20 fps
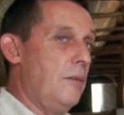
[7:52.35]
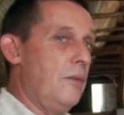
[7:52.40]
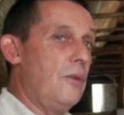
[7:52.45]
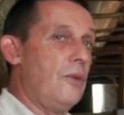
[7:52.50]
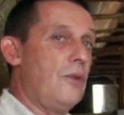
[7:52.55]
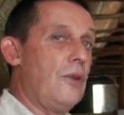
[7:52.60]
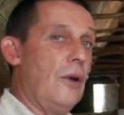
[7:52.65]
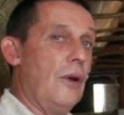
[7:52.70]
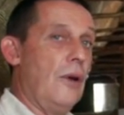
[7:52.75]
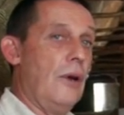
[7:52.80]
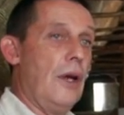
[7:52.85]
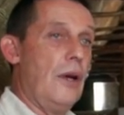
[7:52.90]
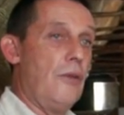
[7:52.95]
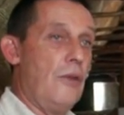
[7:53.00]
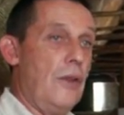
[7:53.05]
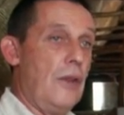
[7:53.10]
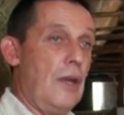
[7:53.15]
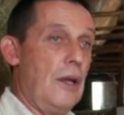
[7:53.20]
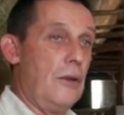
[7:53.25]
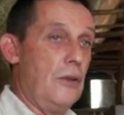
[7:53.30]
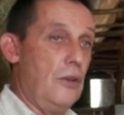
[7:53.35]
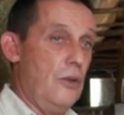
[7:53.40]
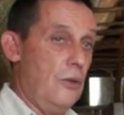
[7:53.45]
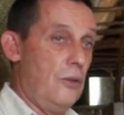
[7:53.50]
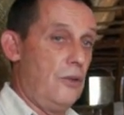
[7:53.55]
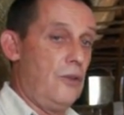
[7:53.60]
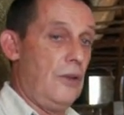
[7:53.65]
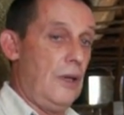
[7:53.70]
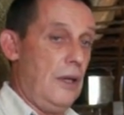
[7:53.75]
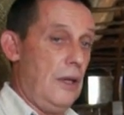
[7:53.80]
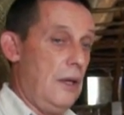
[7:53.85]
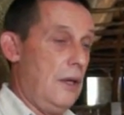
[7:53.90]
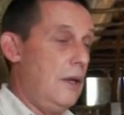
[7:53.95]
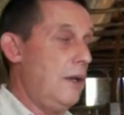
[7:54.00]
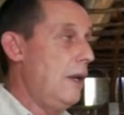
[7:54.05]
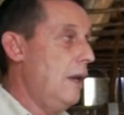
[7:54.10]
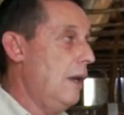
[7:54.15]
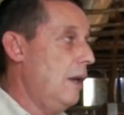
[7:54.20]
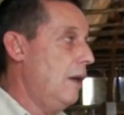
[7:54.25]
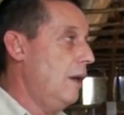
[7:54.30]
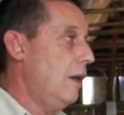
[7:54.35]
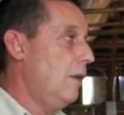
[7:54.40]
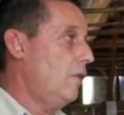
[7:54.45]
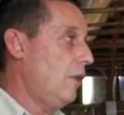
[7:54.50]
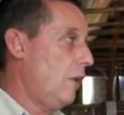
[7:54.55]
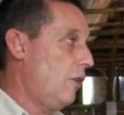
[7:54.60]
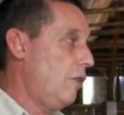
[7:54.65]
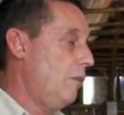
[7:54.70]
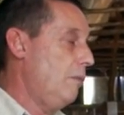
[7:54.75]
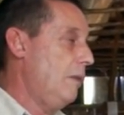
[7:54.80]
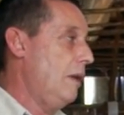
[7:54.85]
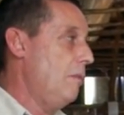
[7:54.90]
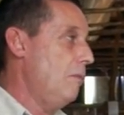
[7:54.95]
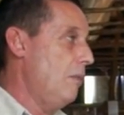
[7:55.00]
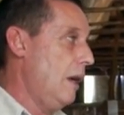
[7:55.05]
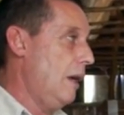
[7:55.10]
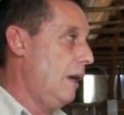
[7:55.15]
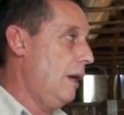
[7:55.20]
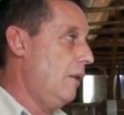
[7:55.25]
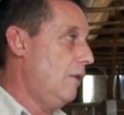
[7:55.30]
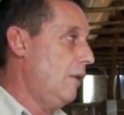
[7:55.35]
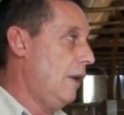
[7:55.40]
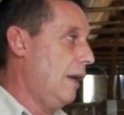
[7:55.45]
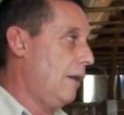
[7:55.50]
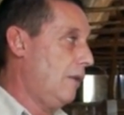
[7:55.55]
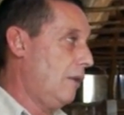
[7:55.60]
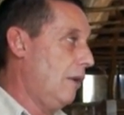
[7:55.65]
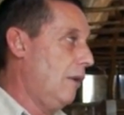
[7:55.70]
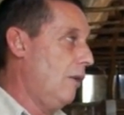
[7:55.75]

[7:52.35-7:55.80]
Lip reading: So everything you see in here has actually been made at the